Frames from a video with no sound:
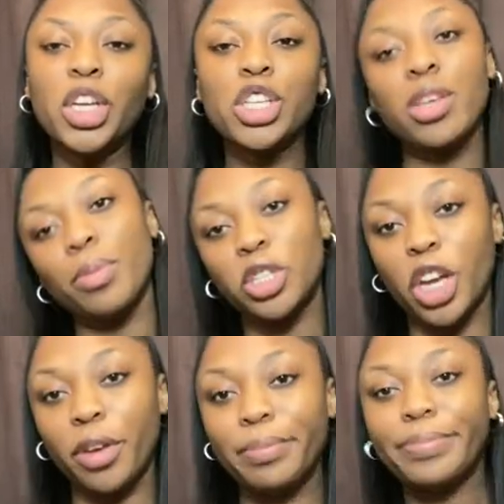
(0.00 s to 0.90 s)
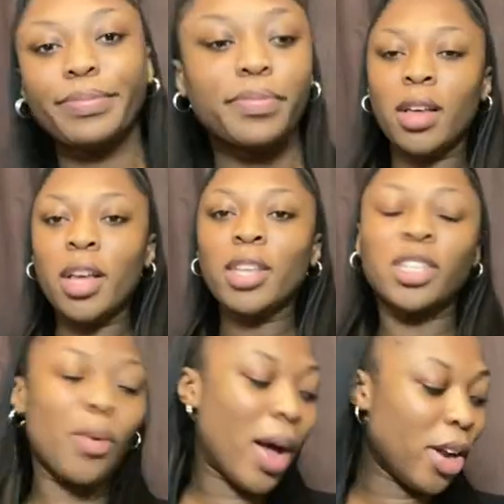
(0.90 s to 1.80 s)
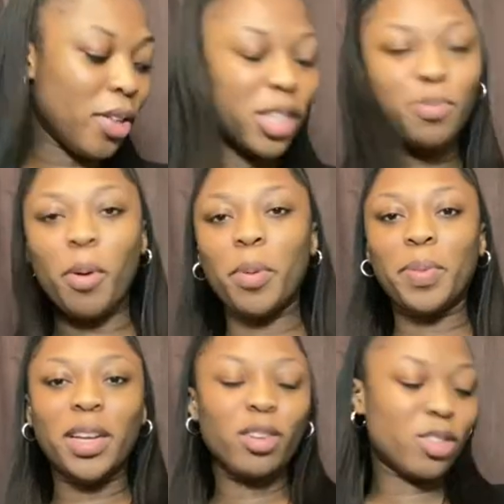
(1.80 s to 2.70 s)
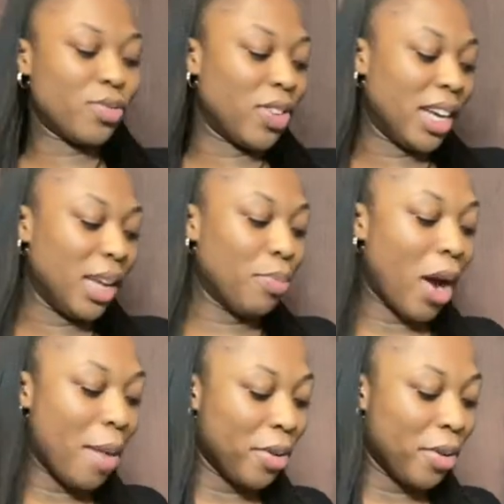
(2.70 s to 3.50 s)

So I'm gonna show you. So I know this probably looks really bright,